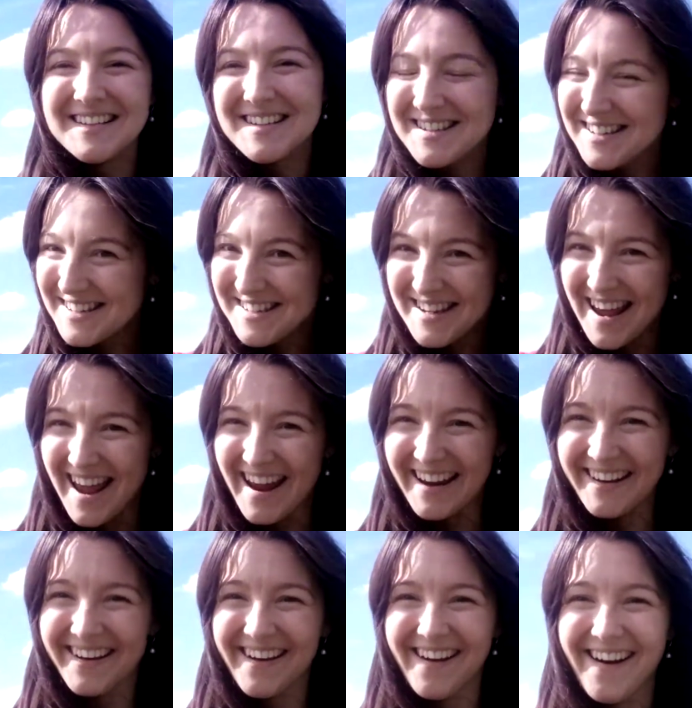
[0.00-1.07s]

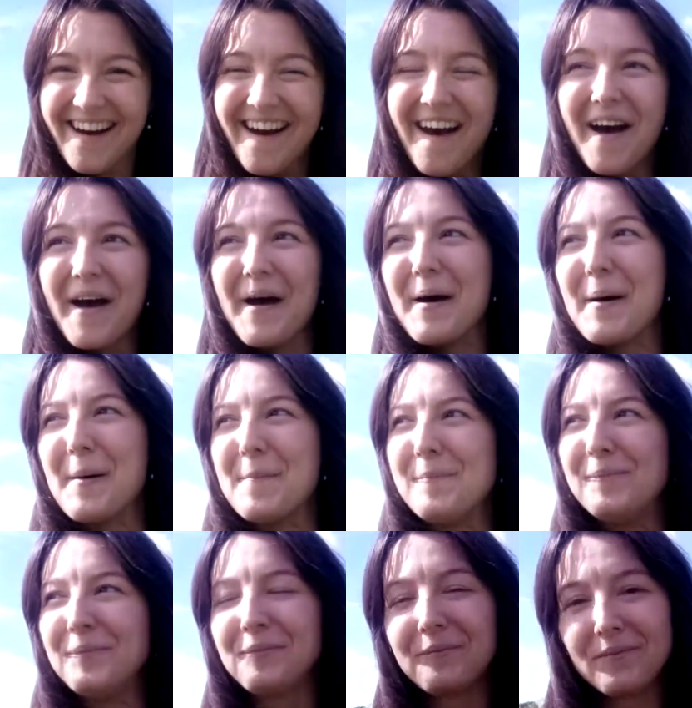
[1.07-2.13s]
today,
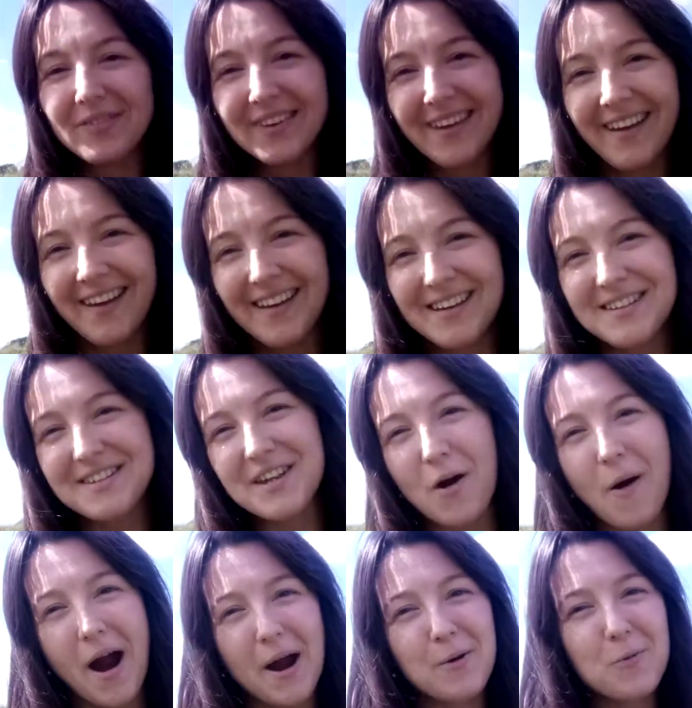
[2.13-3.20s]
so
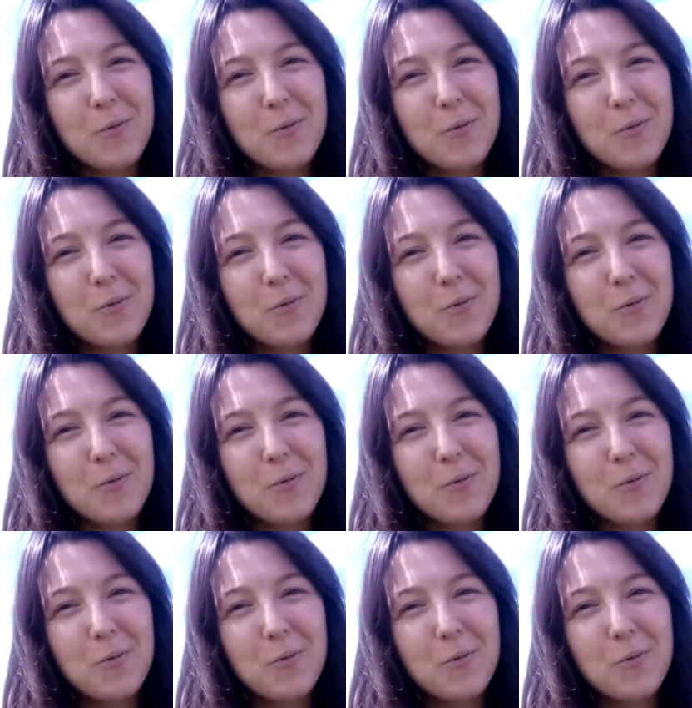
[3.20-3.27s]
I